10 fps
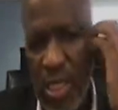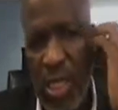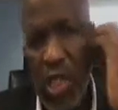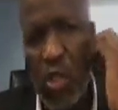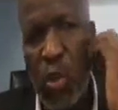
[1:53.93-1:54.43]

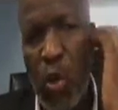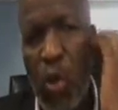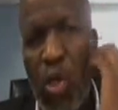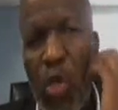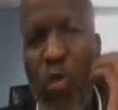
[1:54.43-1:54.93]
So
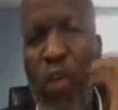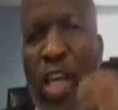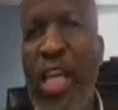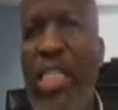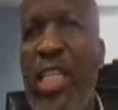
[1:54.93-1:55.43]
you find
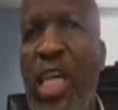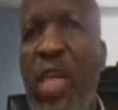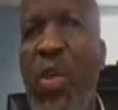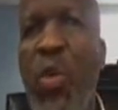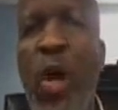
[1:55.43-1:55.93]
that
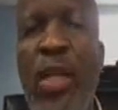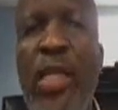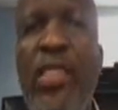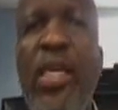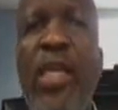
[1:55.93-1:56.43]
you are just
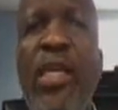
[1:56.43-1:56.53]
3